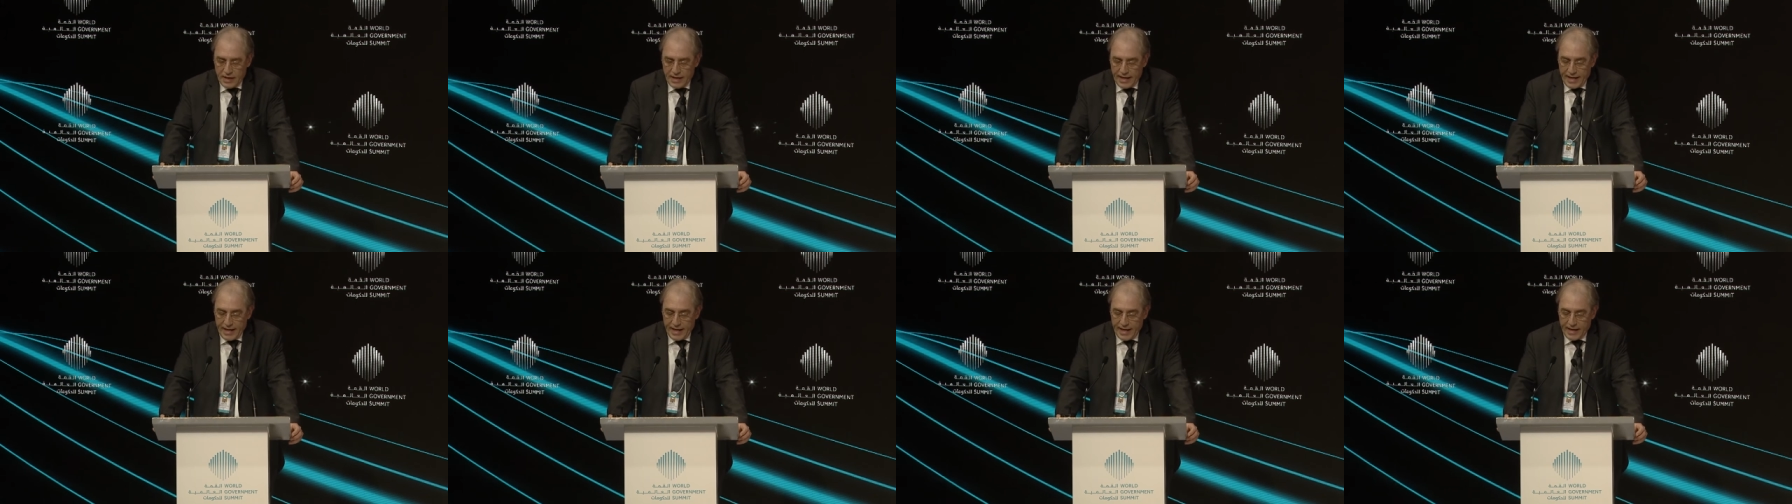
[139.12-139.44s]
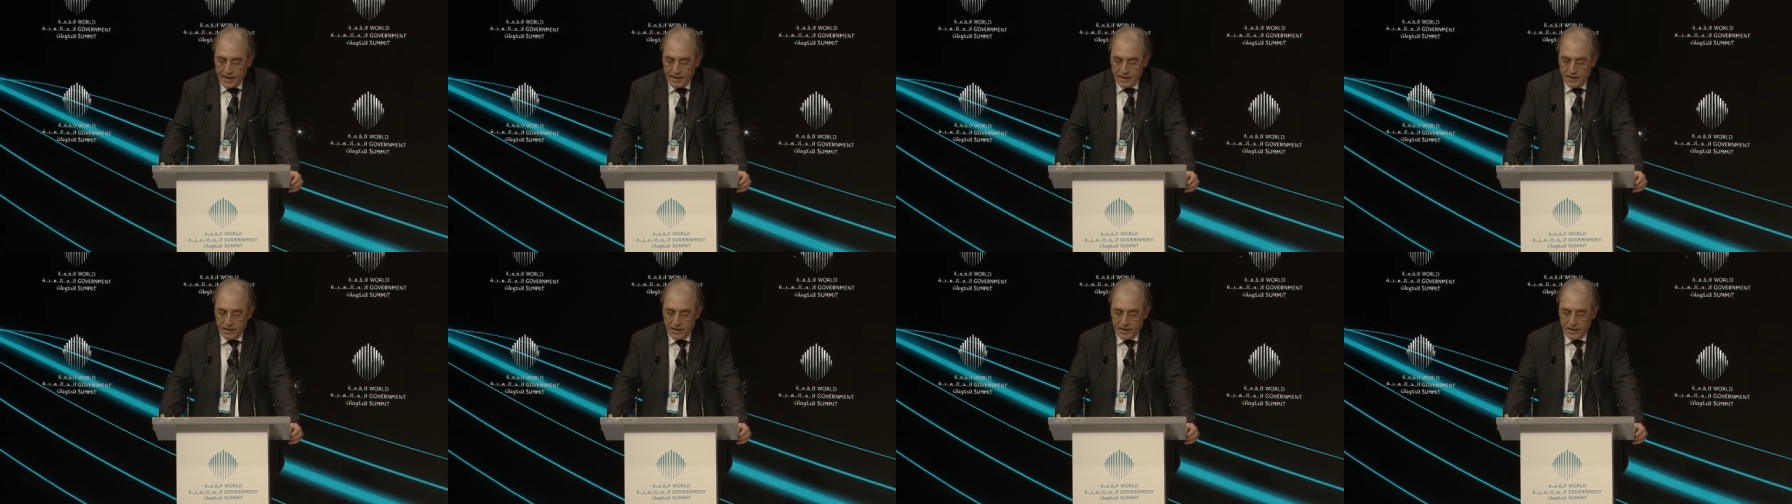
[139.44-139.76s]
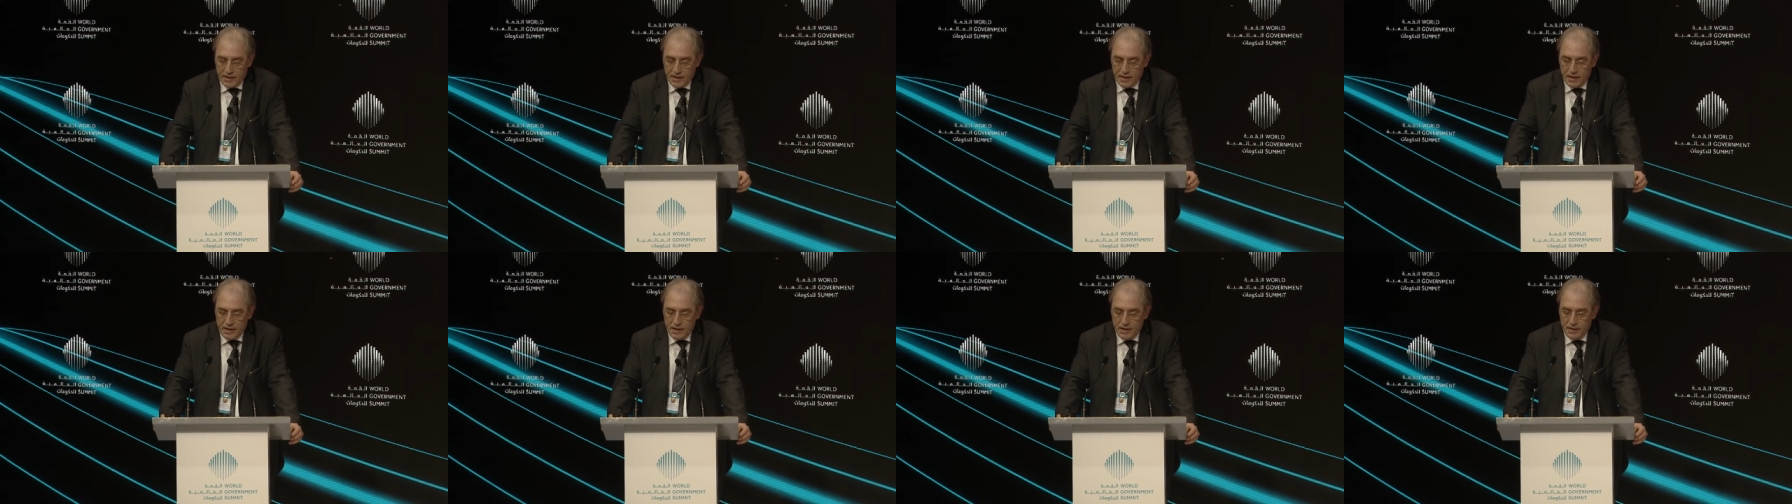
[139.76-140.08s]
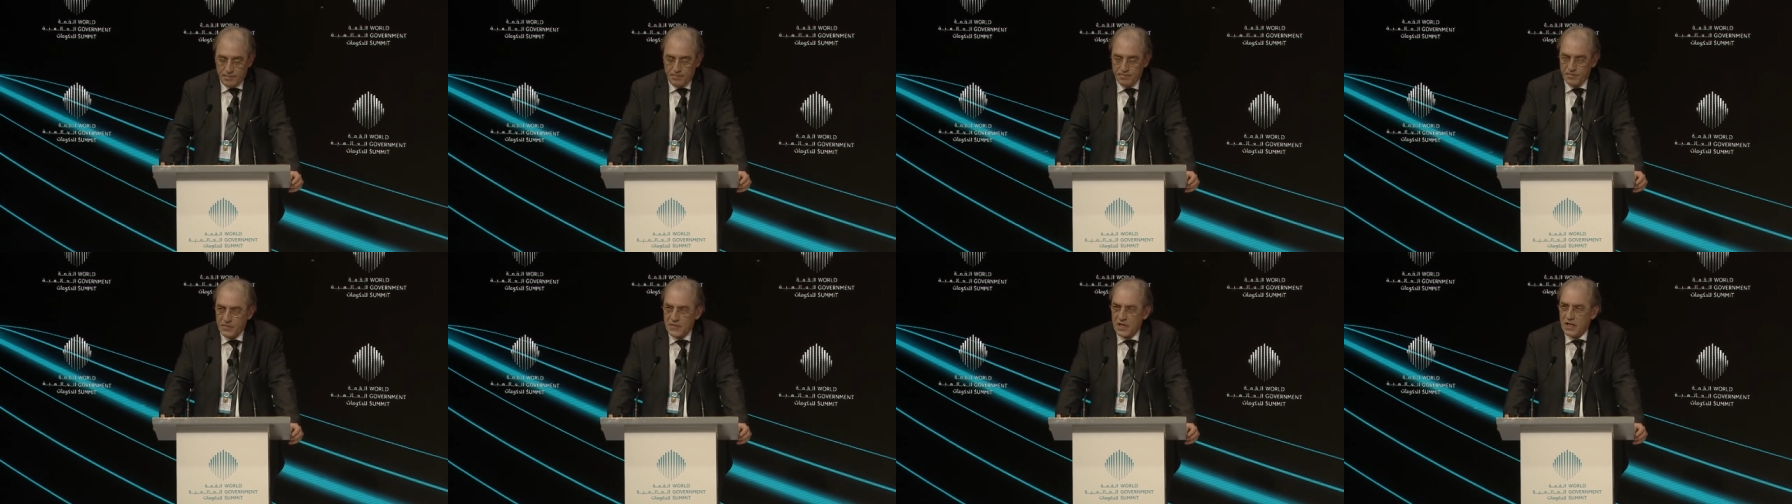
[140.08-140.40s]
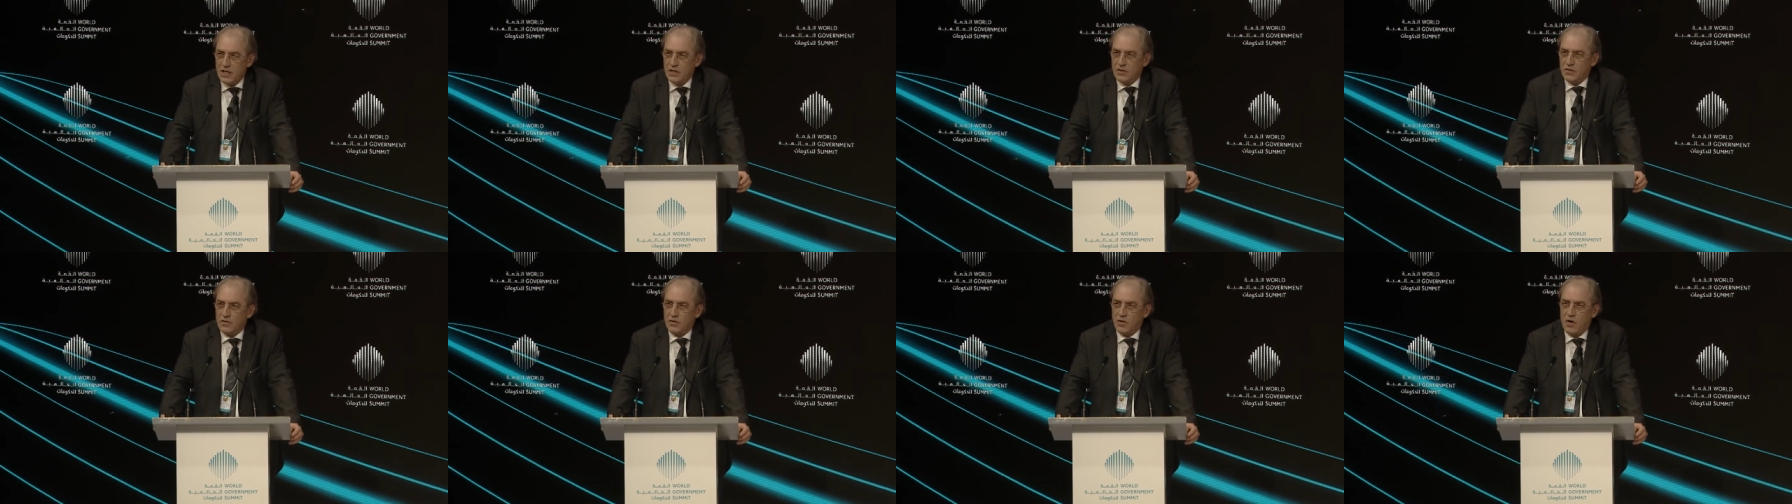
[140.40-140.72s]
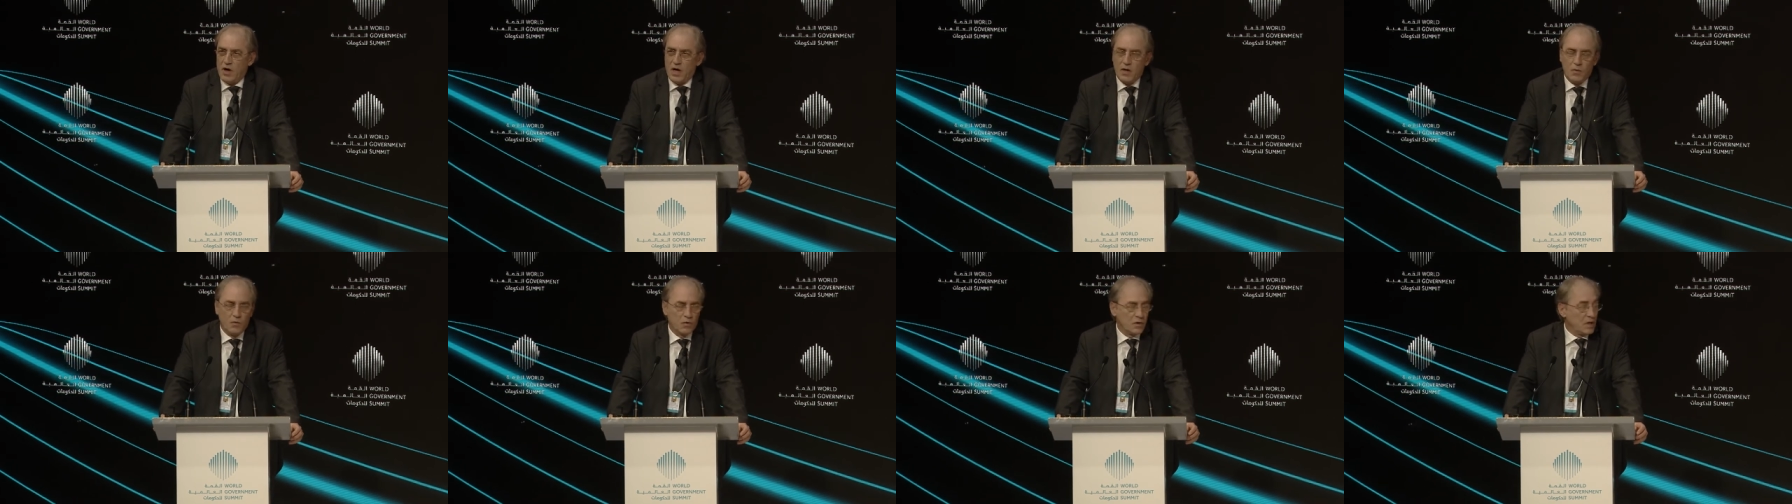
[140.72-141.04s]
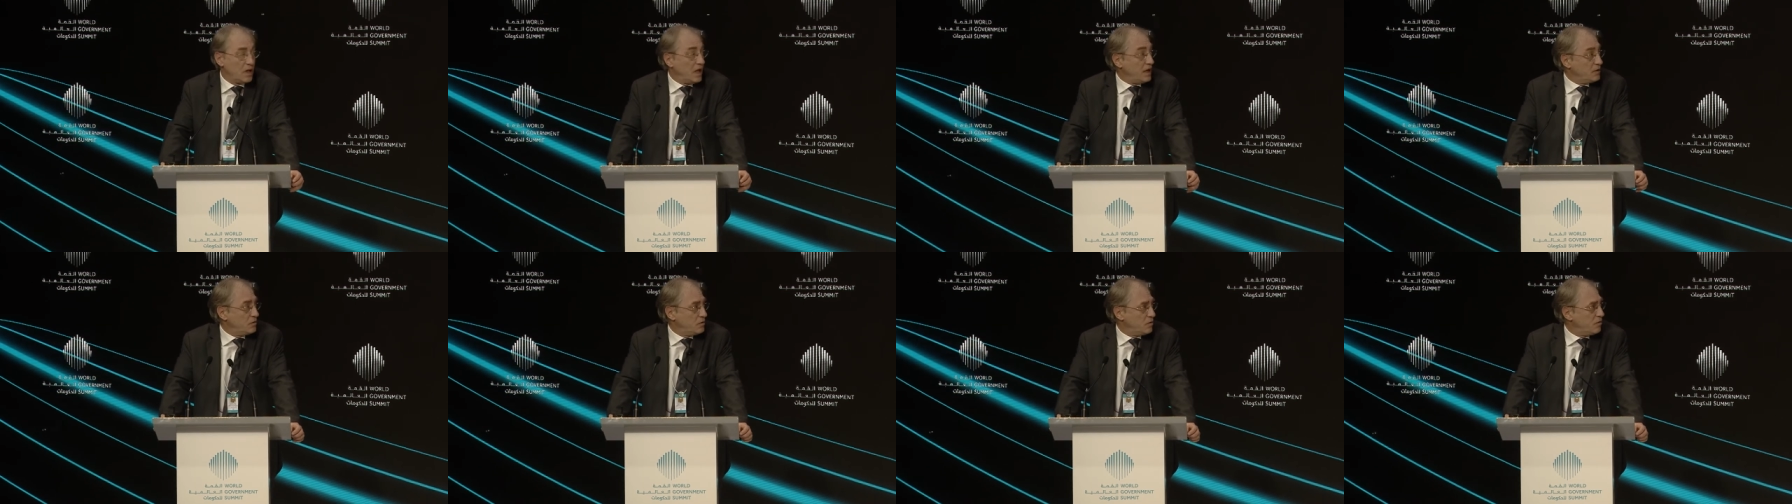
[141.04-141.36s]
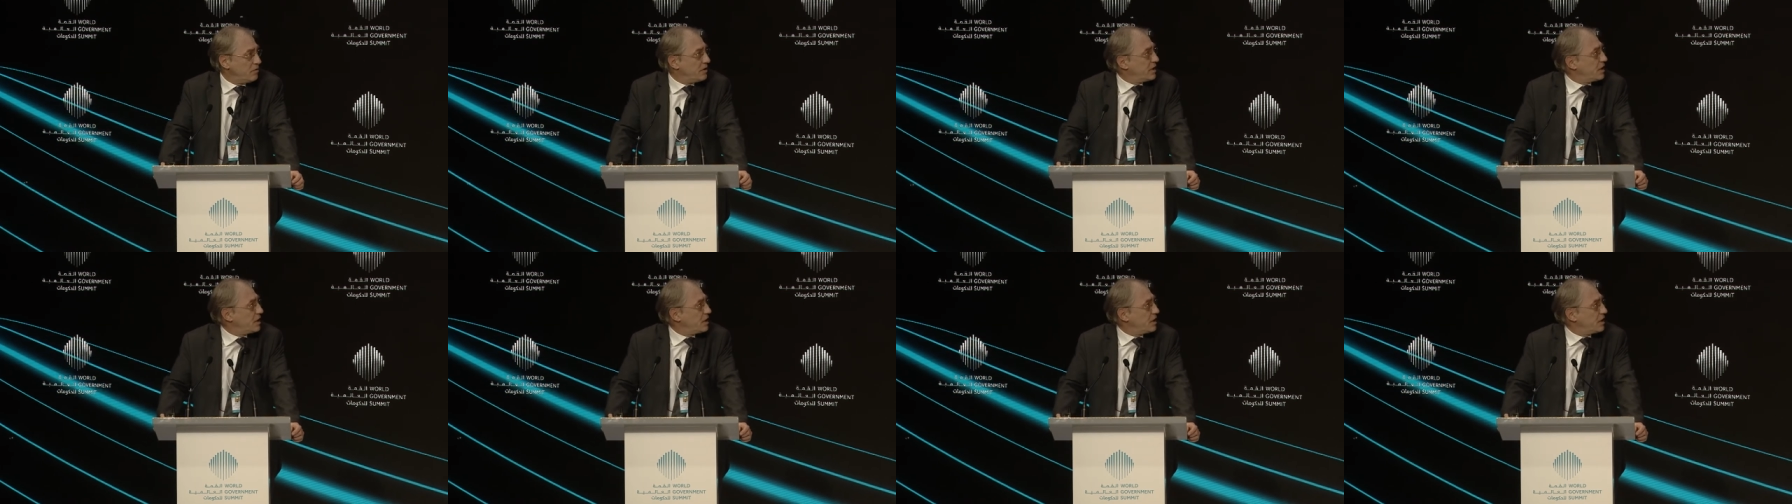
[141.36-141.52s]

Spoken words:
And so I would like to